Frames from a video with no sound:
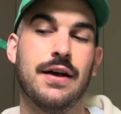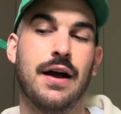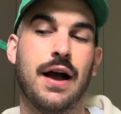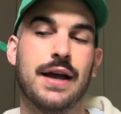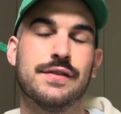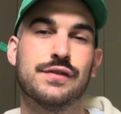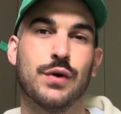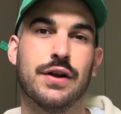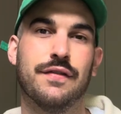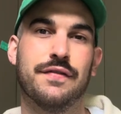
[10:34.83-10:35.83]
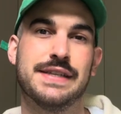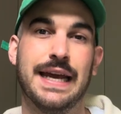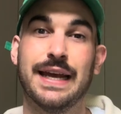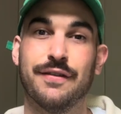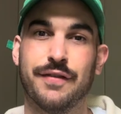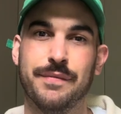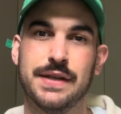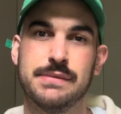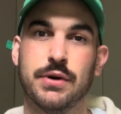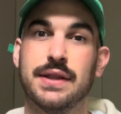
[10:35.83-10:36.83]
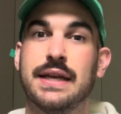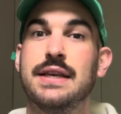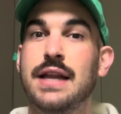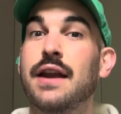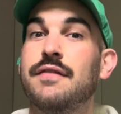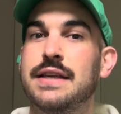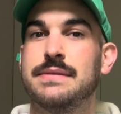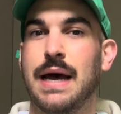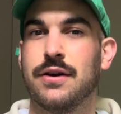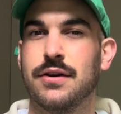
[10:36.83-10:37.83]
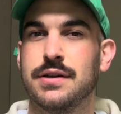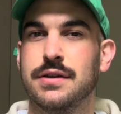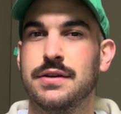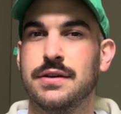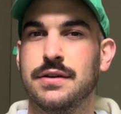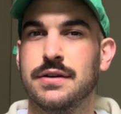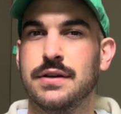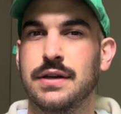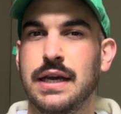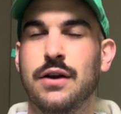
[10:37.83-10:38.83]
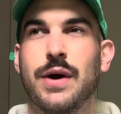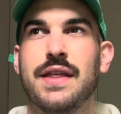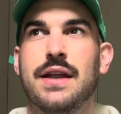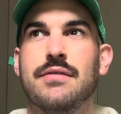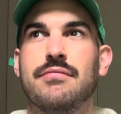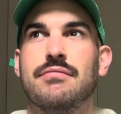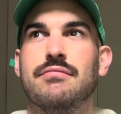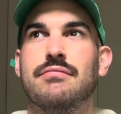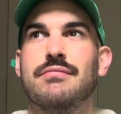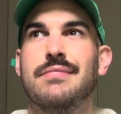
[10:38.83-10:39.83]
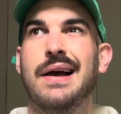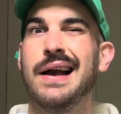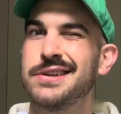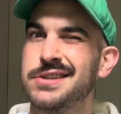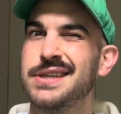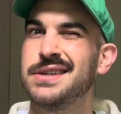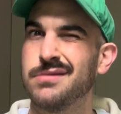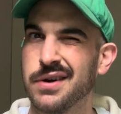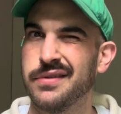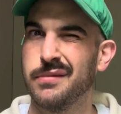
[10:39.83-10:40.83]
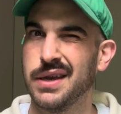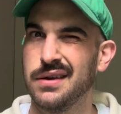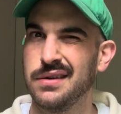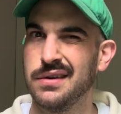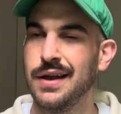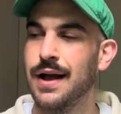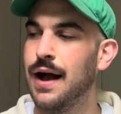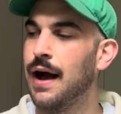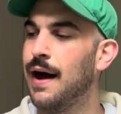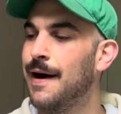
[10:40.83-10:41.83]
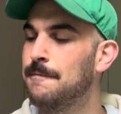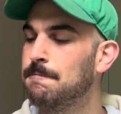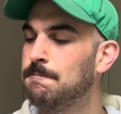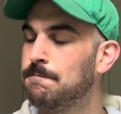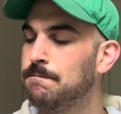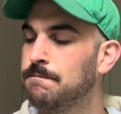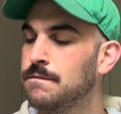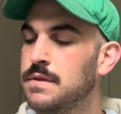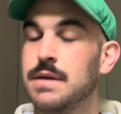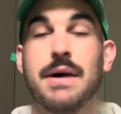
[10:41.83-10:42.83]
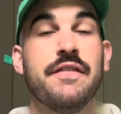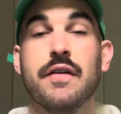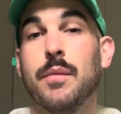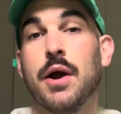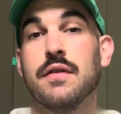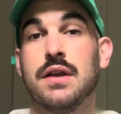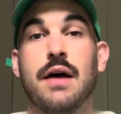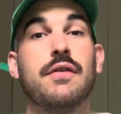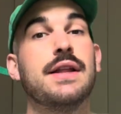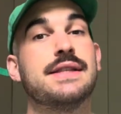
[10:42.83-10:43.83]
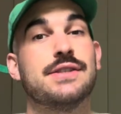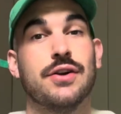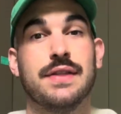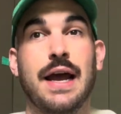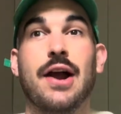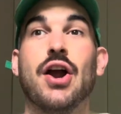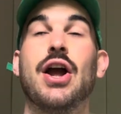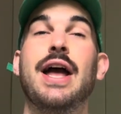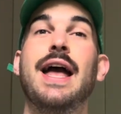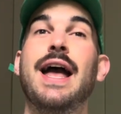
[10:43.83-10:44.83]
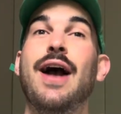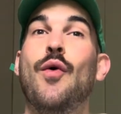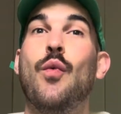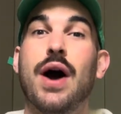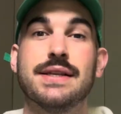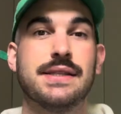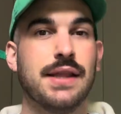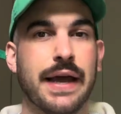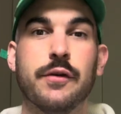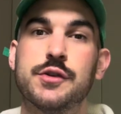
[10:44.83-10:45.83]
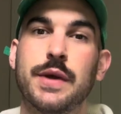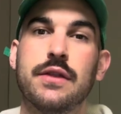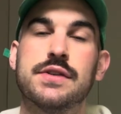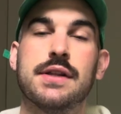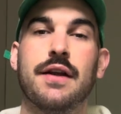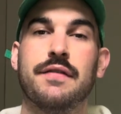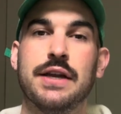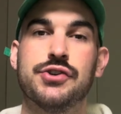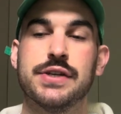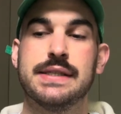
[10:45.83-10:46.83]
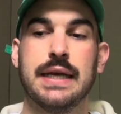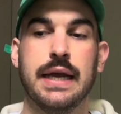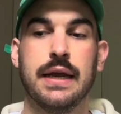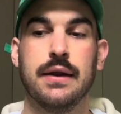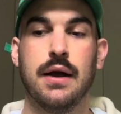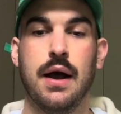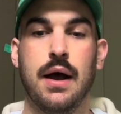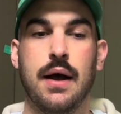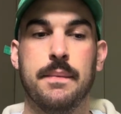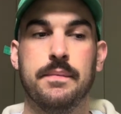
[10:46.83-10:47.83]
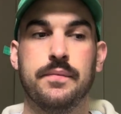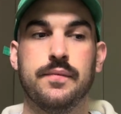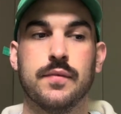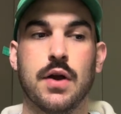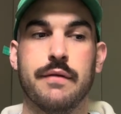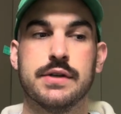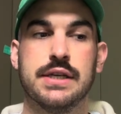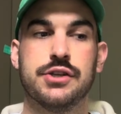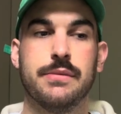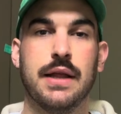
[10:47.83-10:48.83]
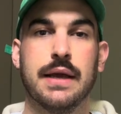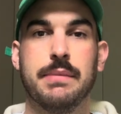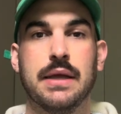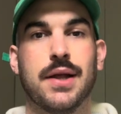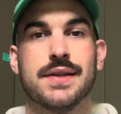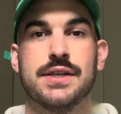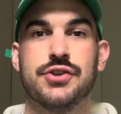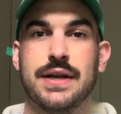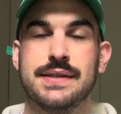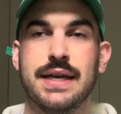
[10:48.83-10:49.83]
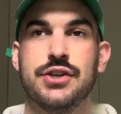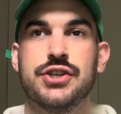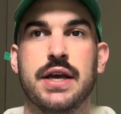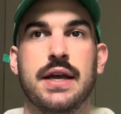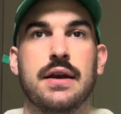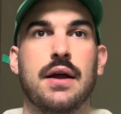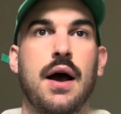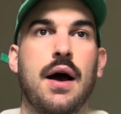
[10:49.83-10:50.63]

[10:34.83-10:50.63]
I've sort of taken from this book. Like, none of this mattered in a way that actually didn't work for me. Um, my favorite part of the novel, let's start there, was the language play. There's a lot of interesting conversation about like being lost in translation,